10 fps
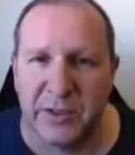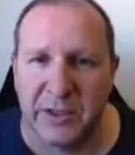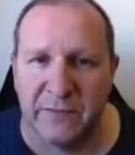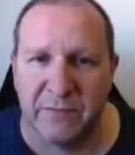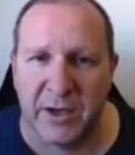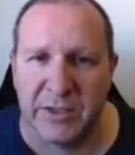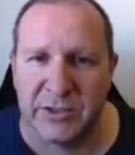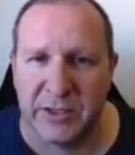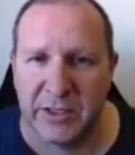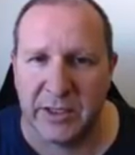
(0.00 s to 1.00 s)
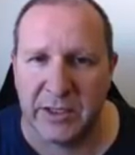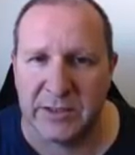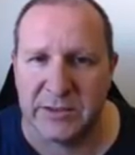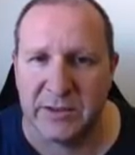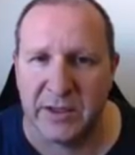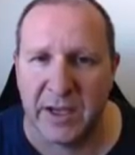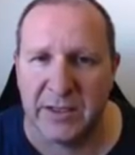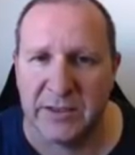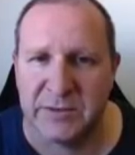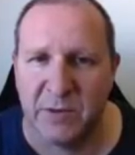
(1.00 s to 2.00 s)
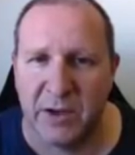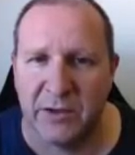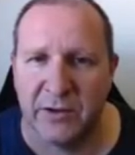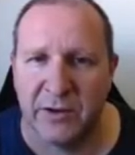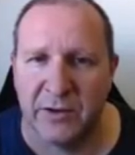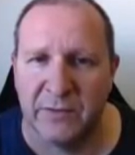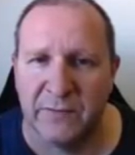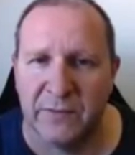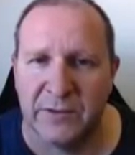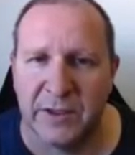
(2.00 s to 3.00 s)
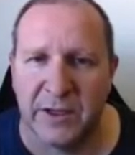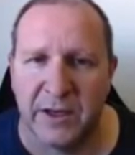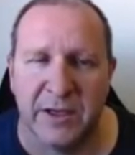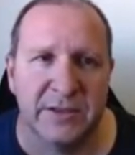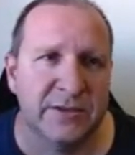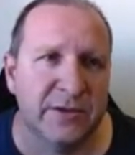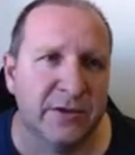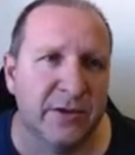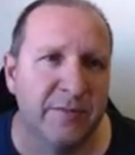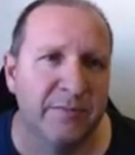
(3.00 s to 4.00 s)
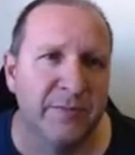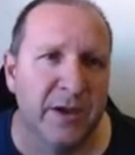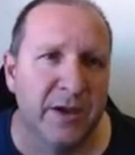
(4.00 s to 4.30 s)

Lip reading: the information in here. So ns1.l4dns.com,